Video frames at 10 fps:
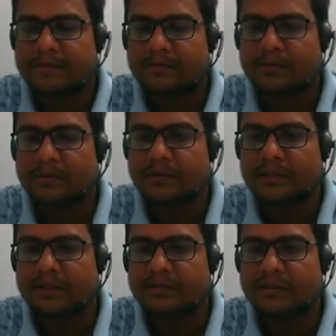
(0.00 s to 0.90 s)
4
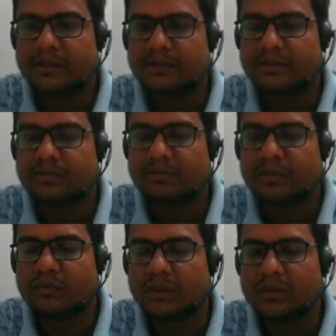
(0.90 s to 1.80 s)
sine square x, that should be
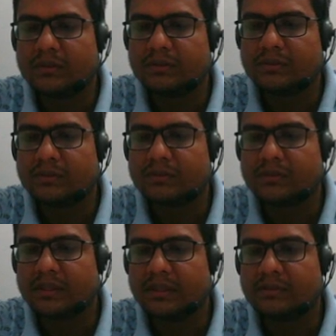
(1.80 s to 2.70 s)
1. So
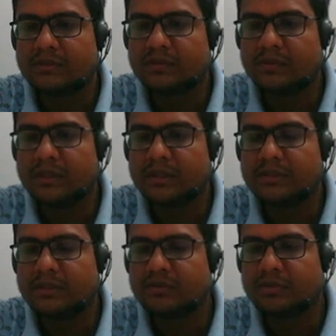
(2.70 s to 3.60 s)
sine square x,
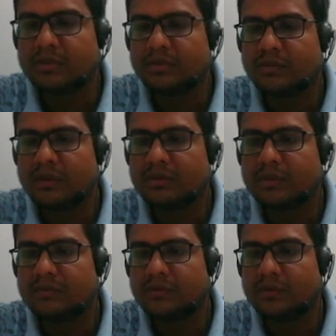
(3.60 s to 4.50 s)
that should be equal to 1 by
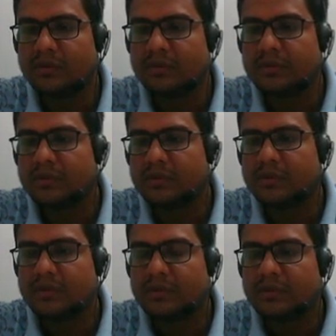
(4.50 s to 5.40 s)
4.
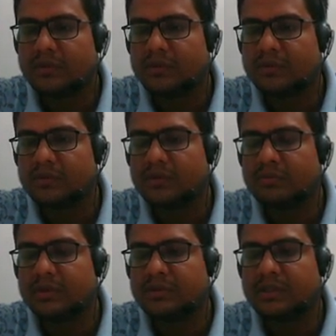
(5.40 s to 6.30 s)
So it
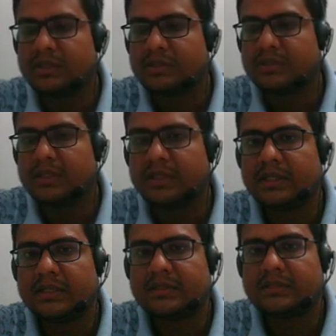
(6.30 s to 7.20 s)
means that sine
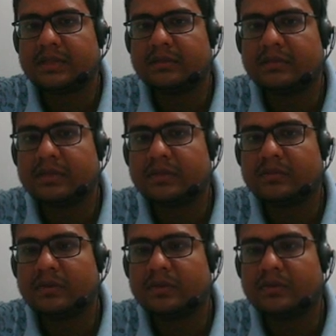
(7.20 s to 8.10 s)
x can be
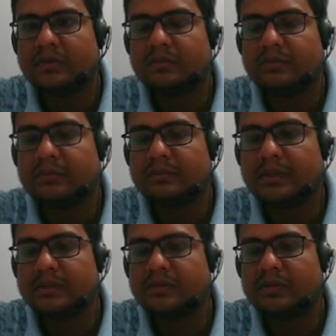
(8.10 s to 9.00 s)
equal to
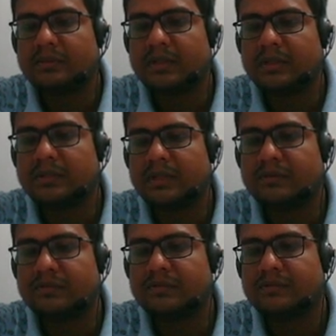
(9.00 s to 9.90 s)
plus or minus
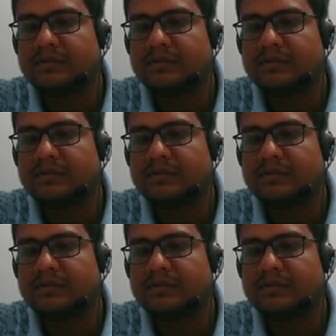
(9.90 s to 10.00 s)
half.